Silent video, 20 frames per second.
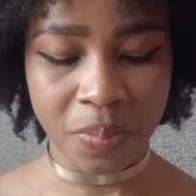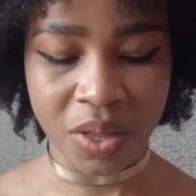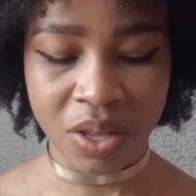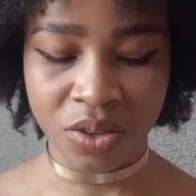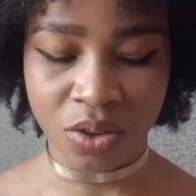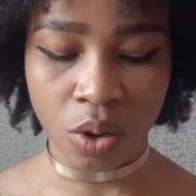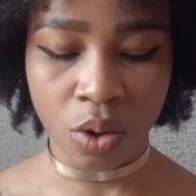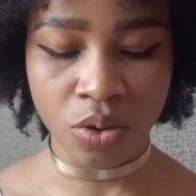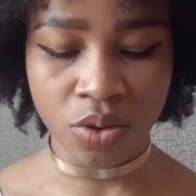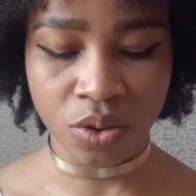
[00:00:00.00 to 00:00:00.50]

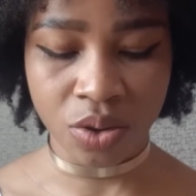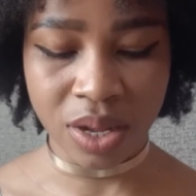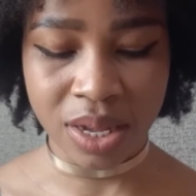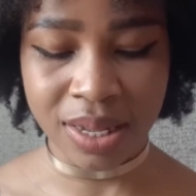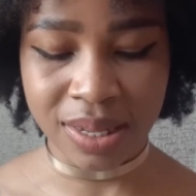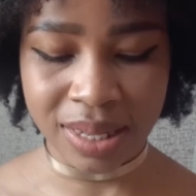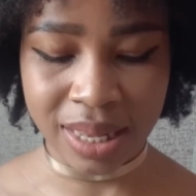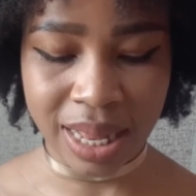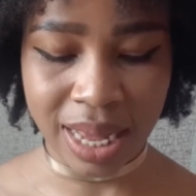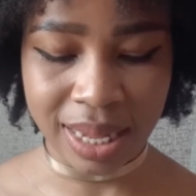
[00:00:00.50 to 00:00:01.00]
It's also
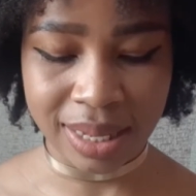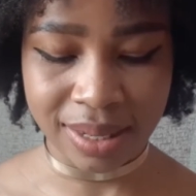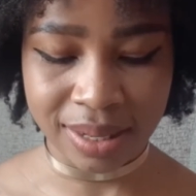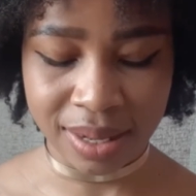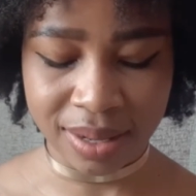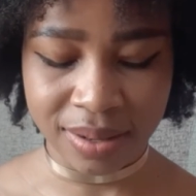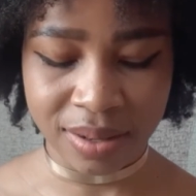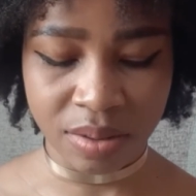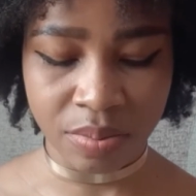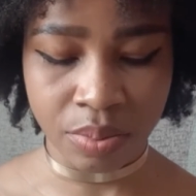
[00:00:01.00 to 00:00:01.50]
easily
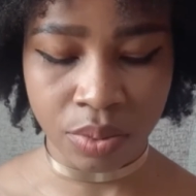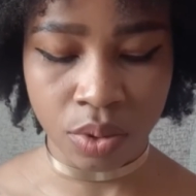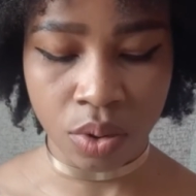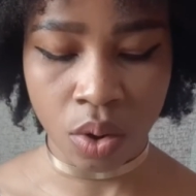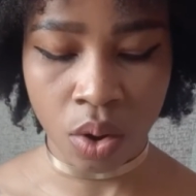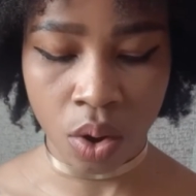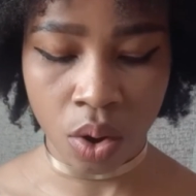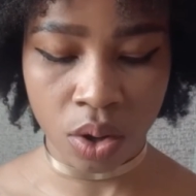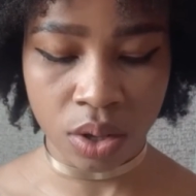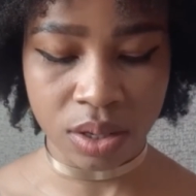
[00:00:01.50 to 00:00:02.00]
accessible
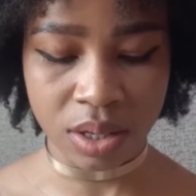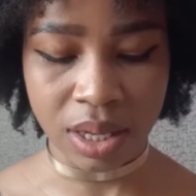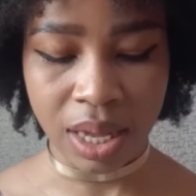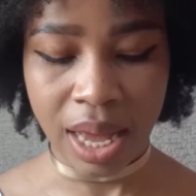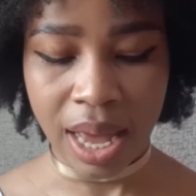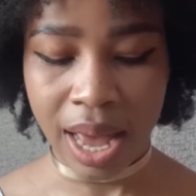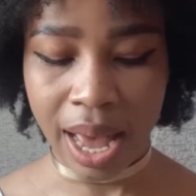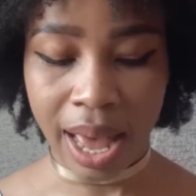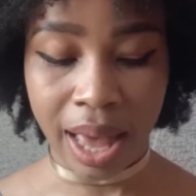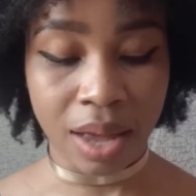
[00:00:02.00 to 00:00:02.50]
because
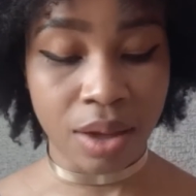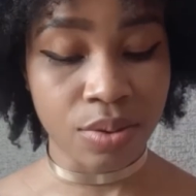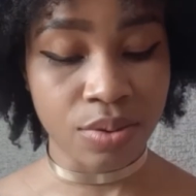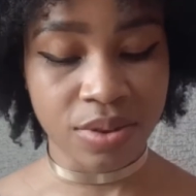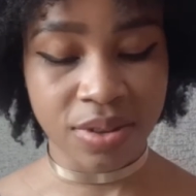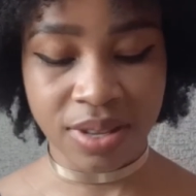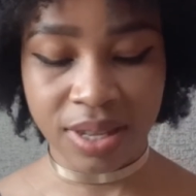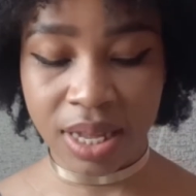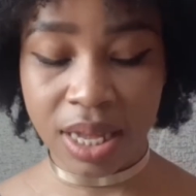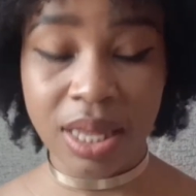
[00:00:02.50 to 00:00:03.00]
I could
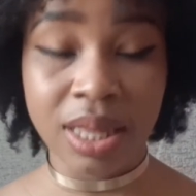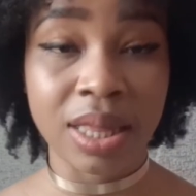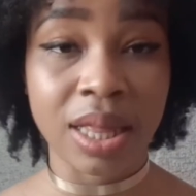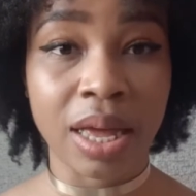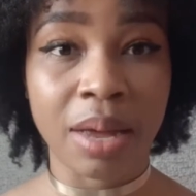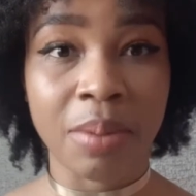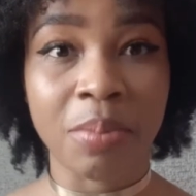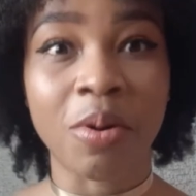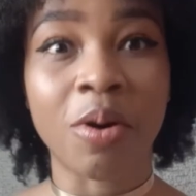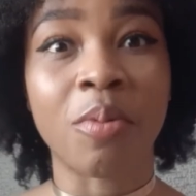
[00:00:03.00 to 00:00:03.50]
sync
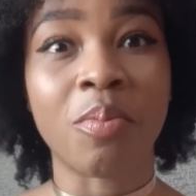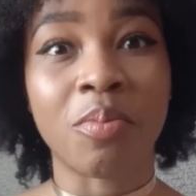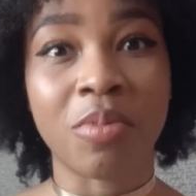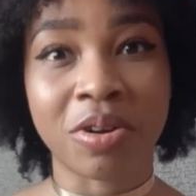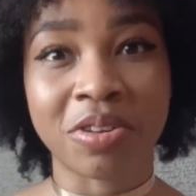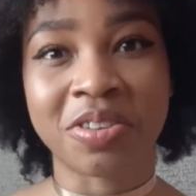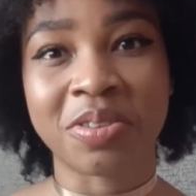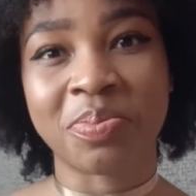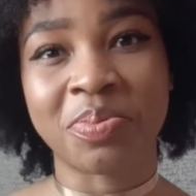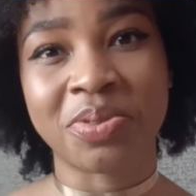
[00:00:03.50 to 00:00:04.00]
them on
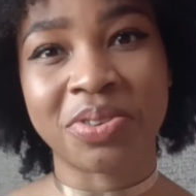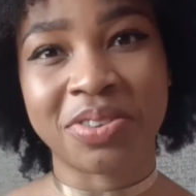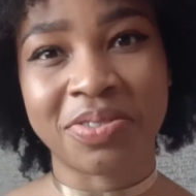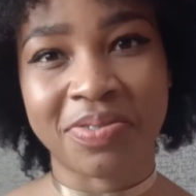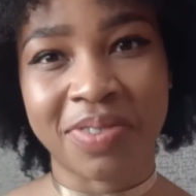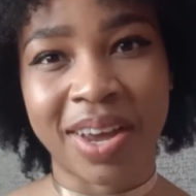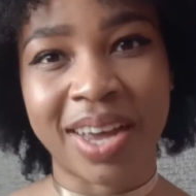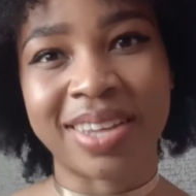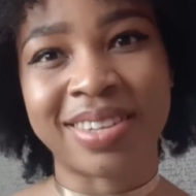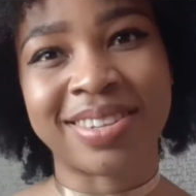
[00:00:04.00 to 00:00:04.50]
multiple
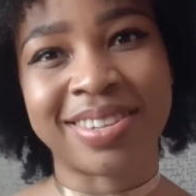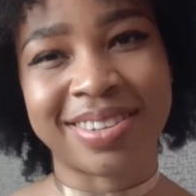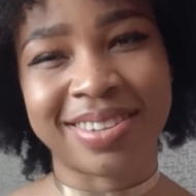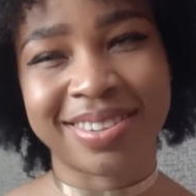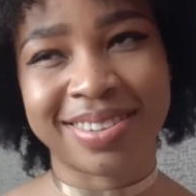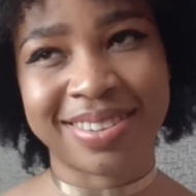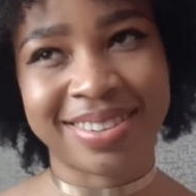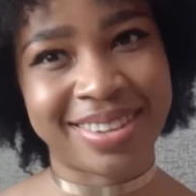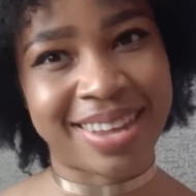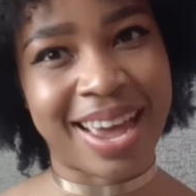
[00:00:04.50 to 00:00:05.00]

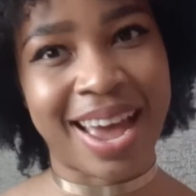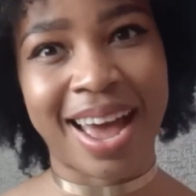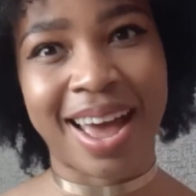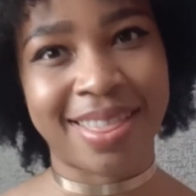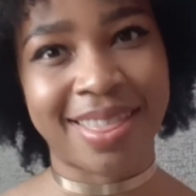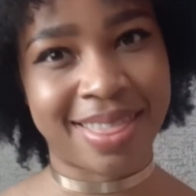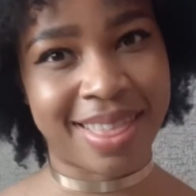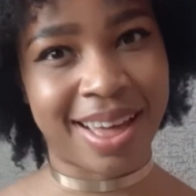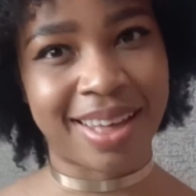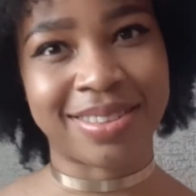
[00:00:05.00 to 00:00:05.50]
devices.
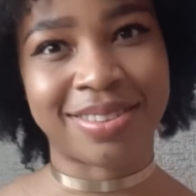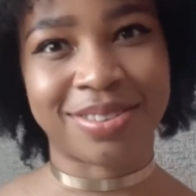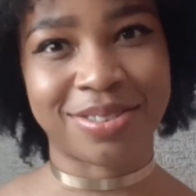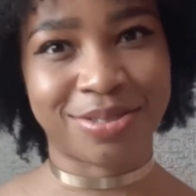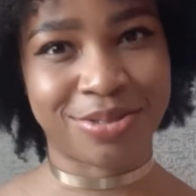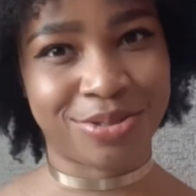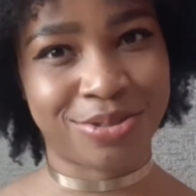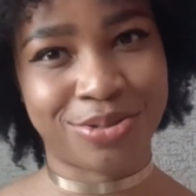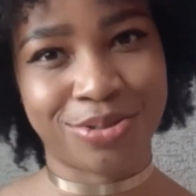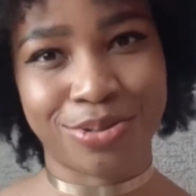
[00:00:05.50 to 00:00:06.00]
Yeah, that
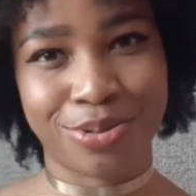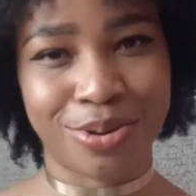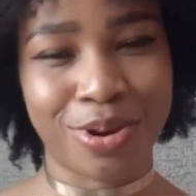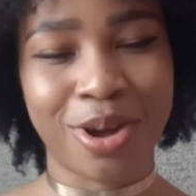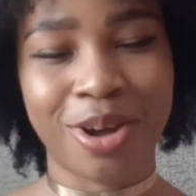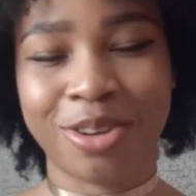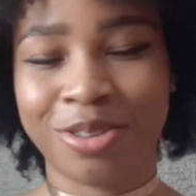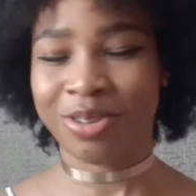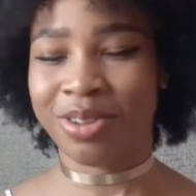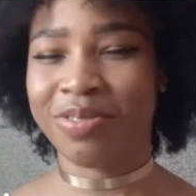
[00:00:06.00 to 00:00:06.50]
is true.
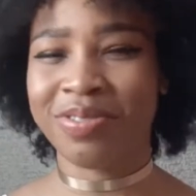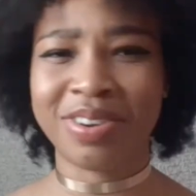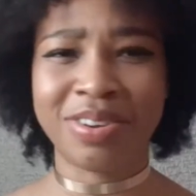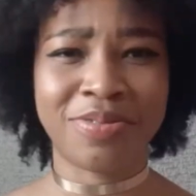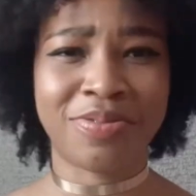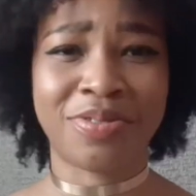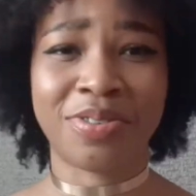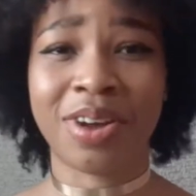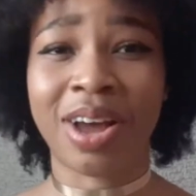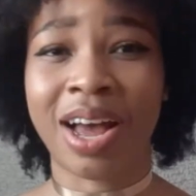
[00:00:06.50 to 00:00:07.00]
So even
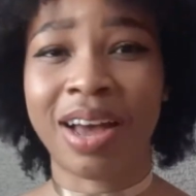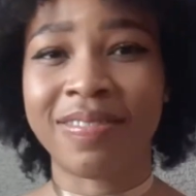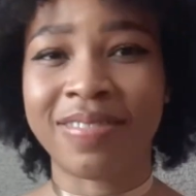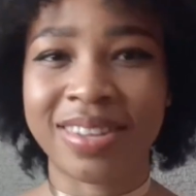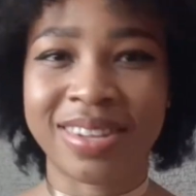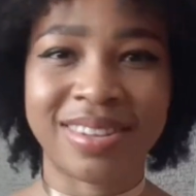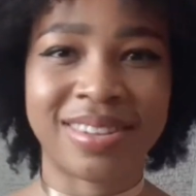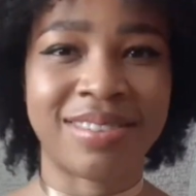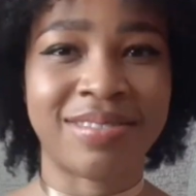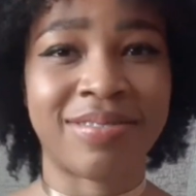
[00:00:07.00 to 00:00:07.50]
if you don't have
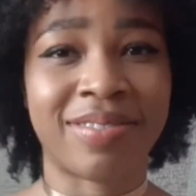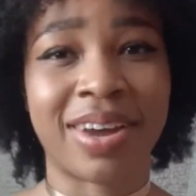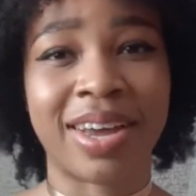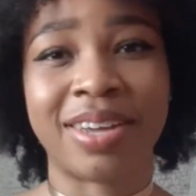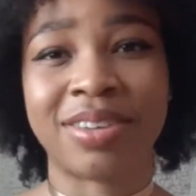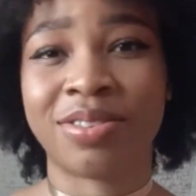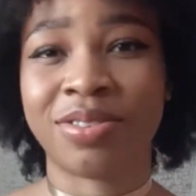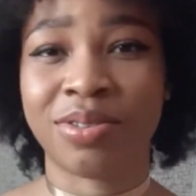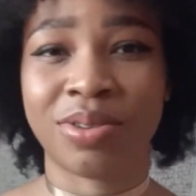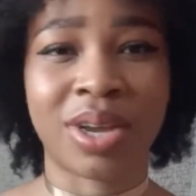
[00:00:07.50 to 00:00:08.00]
this
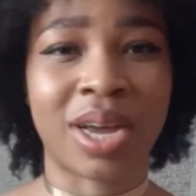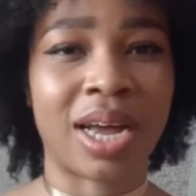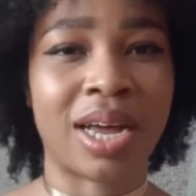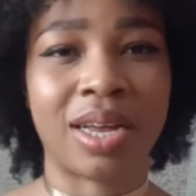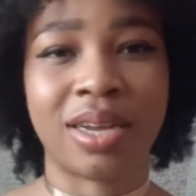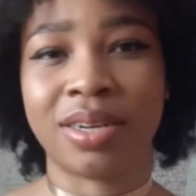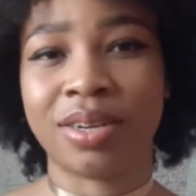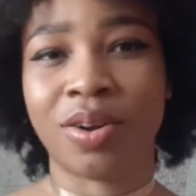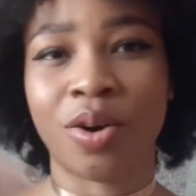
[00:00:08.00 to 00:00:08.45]
device, you can